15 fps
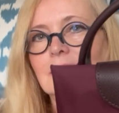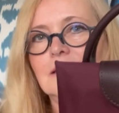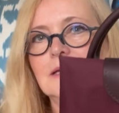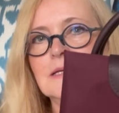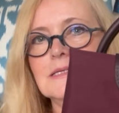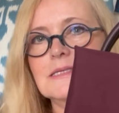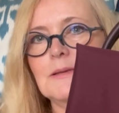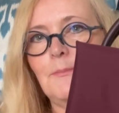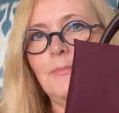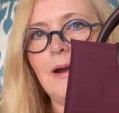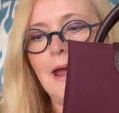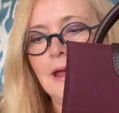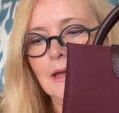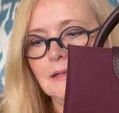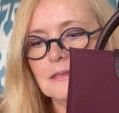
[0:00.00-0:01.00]
this
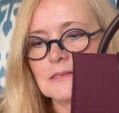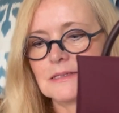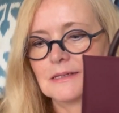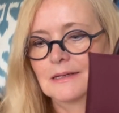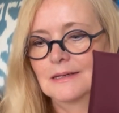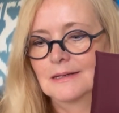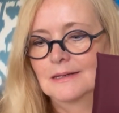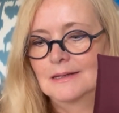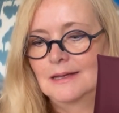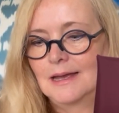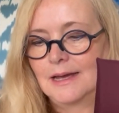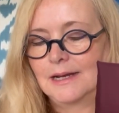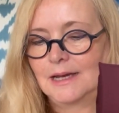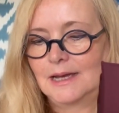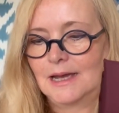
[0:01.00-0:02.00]
brand.
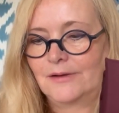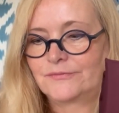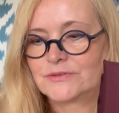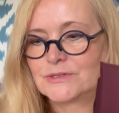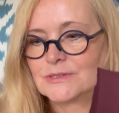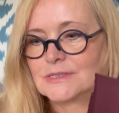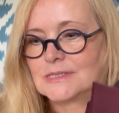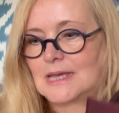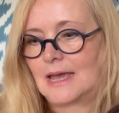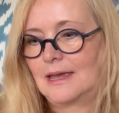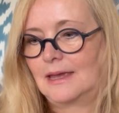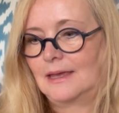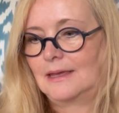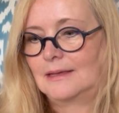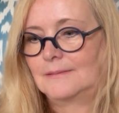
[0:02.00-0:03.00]
And I have to
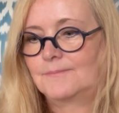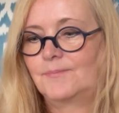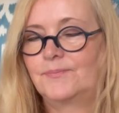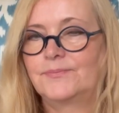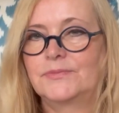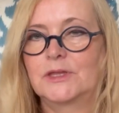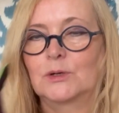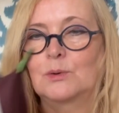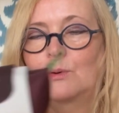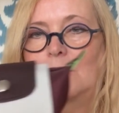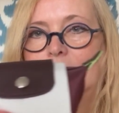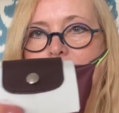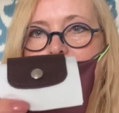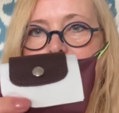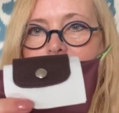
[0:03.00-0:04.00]
say, the
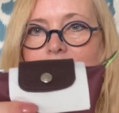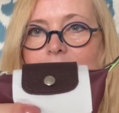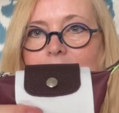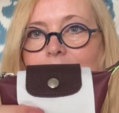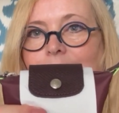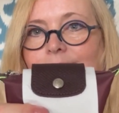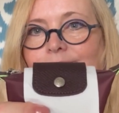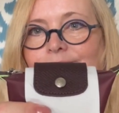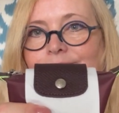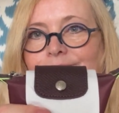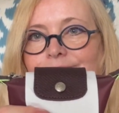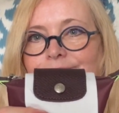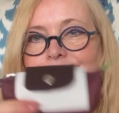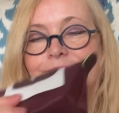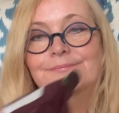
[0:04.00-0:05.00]
quality,
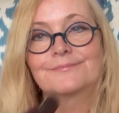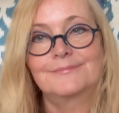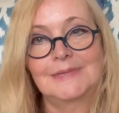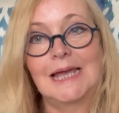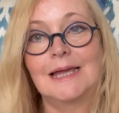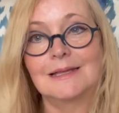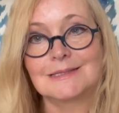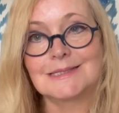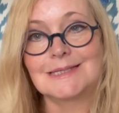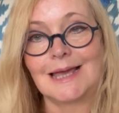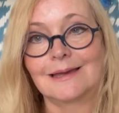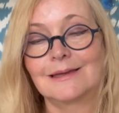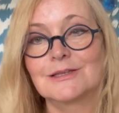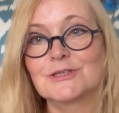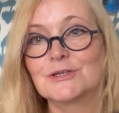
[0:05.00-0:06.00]
it's
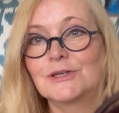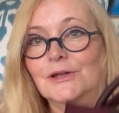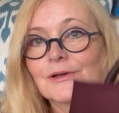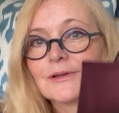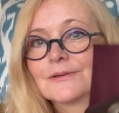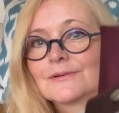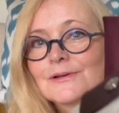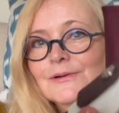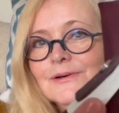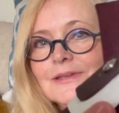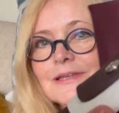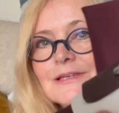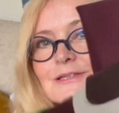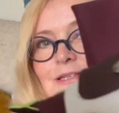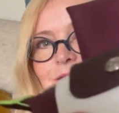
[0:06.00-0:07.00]
second to none. Look at
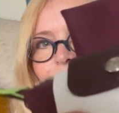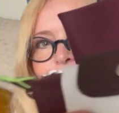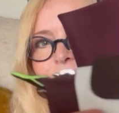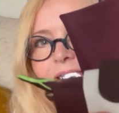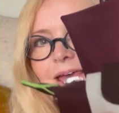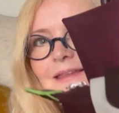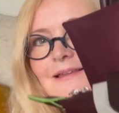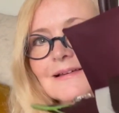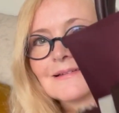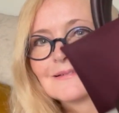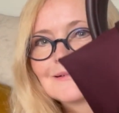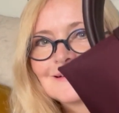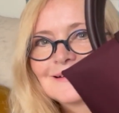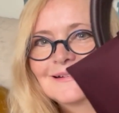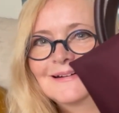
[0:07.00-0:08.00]
these two together.
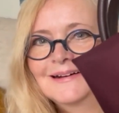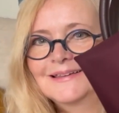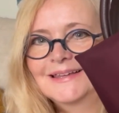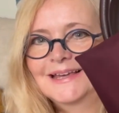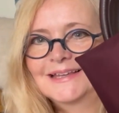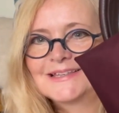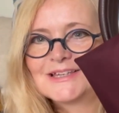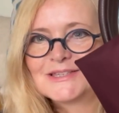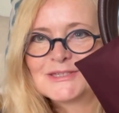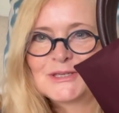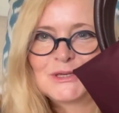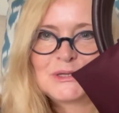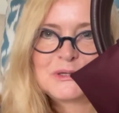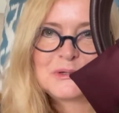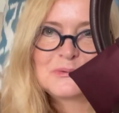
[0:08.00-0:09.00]
Aren't they just
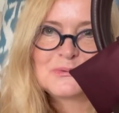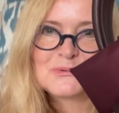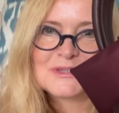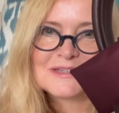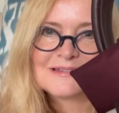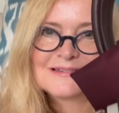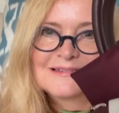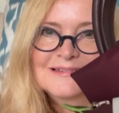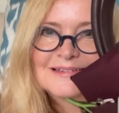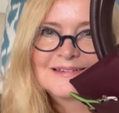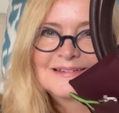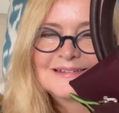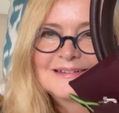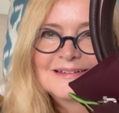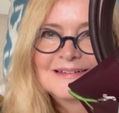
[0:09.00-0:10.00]
cute?
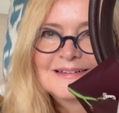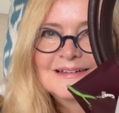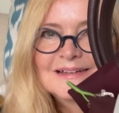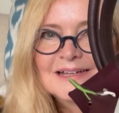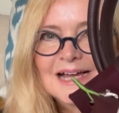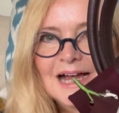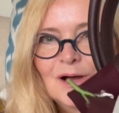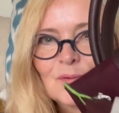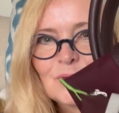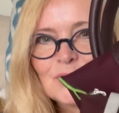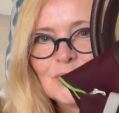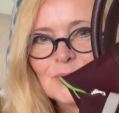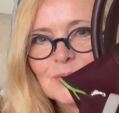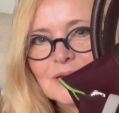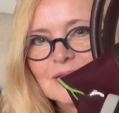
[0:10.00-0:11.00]
How
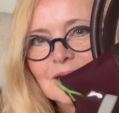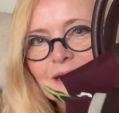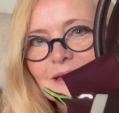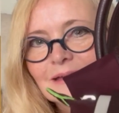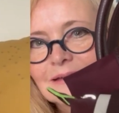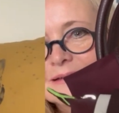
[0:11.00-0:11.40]
cute are they?